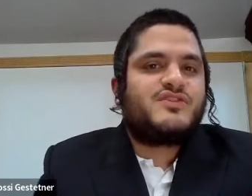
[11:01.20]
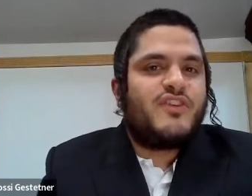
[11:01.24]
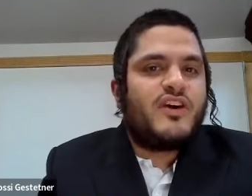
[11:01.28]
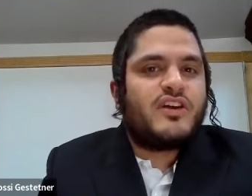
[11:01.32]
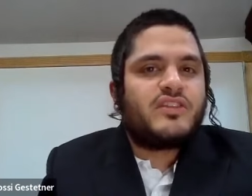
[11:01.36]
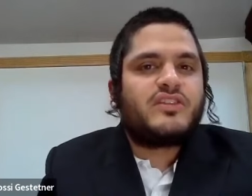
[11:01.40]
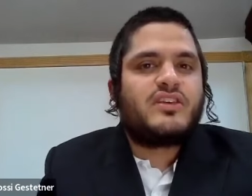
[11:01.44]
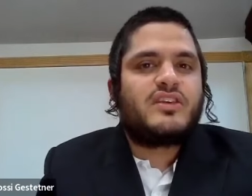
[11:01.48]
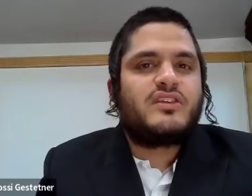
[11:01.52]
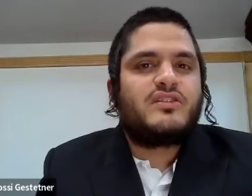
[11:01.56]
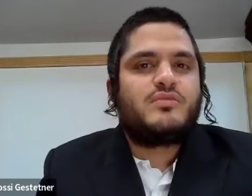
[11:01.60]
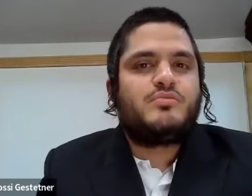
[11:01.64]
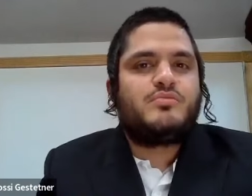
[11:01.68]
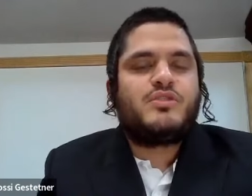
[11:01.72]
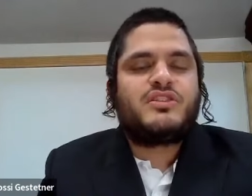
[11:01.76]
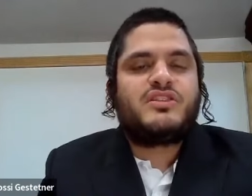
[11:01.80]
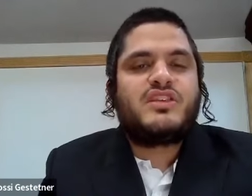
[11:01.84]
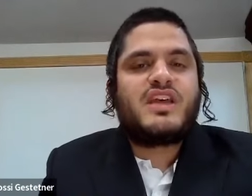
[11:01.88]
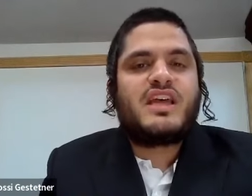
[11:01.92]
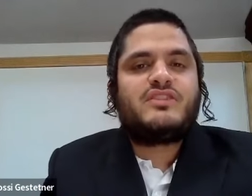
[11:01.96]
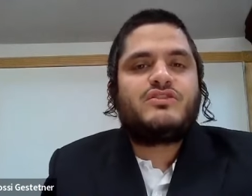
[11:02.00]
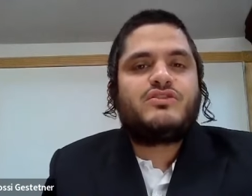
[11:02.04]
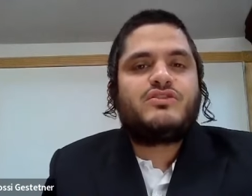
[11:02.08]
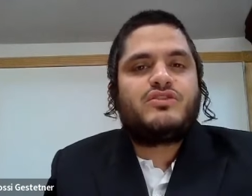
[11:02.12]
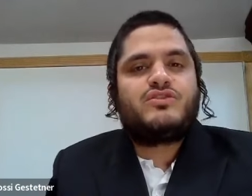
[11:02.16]
gets funded,
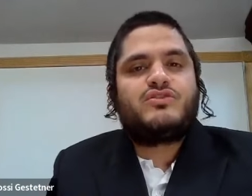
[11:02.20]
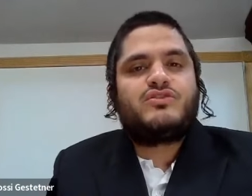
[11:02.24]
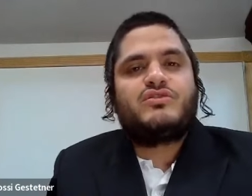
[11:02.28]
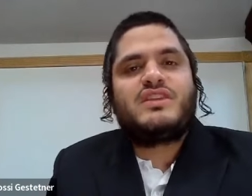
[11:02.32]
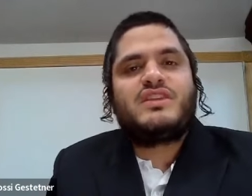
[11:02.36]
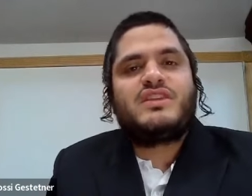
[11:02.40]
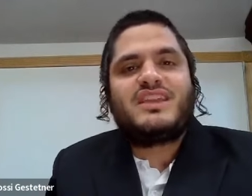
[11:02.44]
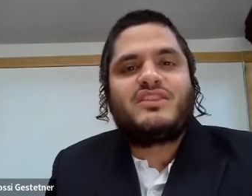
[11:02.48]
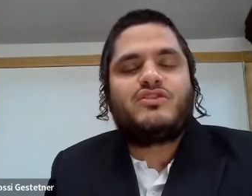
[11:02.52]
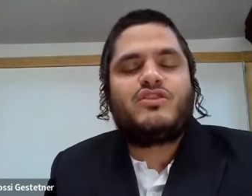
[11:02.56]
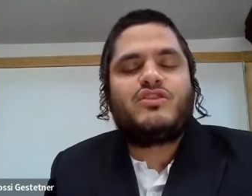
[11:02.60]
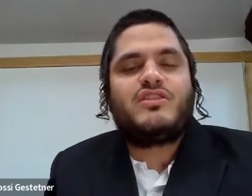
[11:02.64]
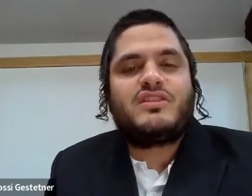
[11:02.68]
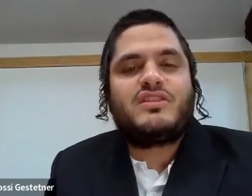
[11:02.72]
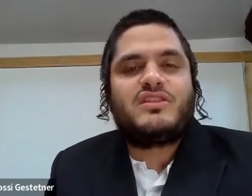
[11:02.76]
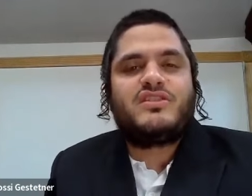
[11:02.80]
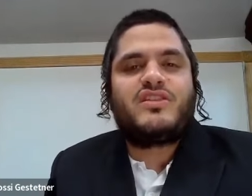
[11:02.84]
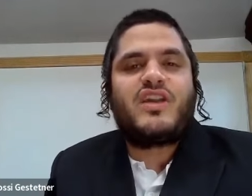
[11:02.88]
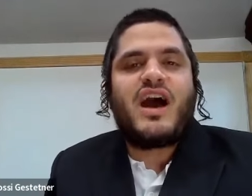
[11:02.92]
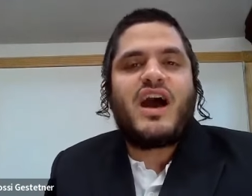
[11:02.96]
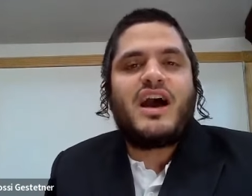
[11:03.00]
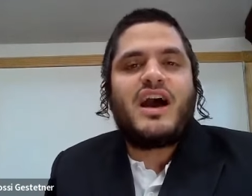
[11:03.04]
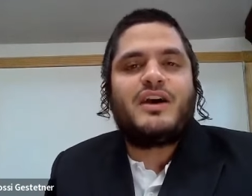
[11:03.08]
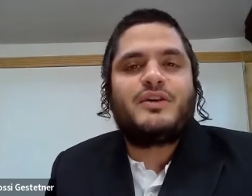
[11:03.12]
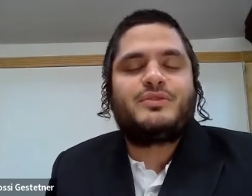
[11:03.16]
but then to then turn
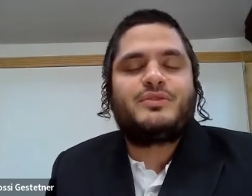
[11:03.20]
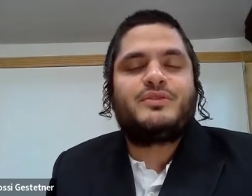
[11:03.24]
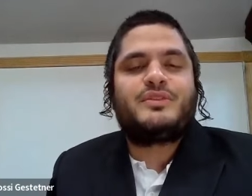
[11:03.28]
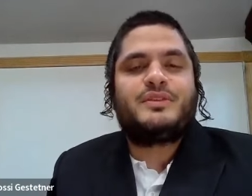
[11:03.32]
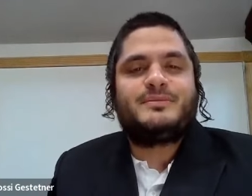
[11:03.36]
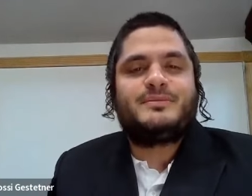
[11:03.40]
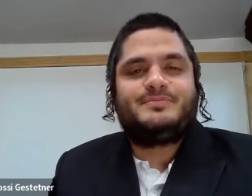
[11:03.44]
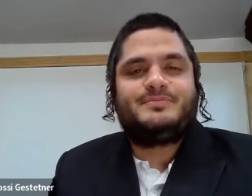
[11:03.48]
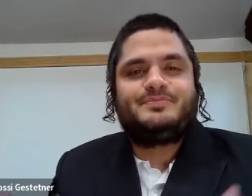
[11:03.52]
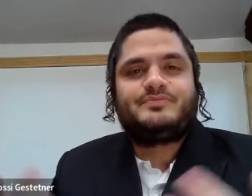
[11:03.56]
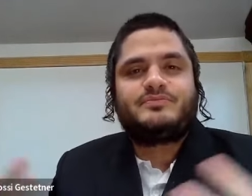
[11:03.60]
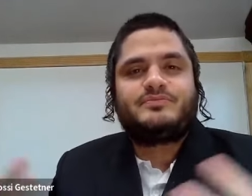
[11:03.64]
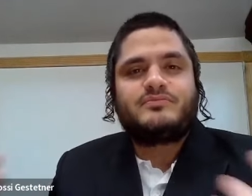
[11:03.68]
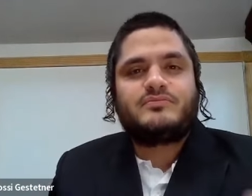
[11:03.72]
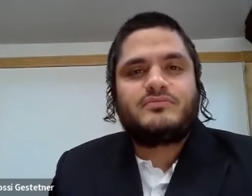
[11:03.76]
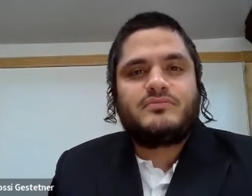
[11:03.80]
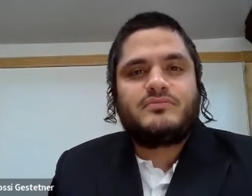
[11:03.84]
around